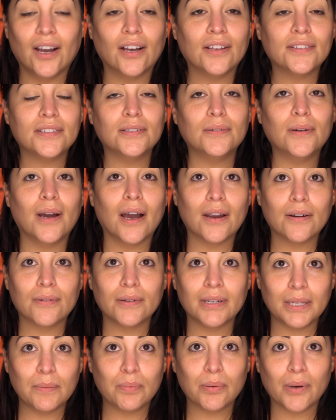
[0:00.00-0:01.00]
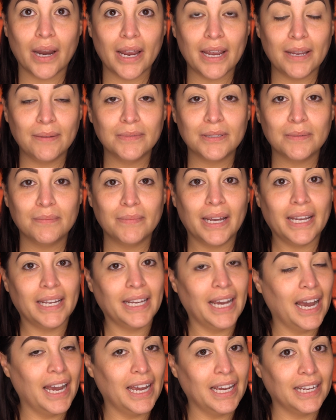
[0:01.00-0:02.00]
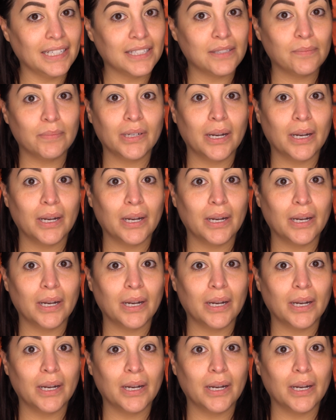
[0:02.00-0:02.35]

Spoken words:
I also already primed my eyes,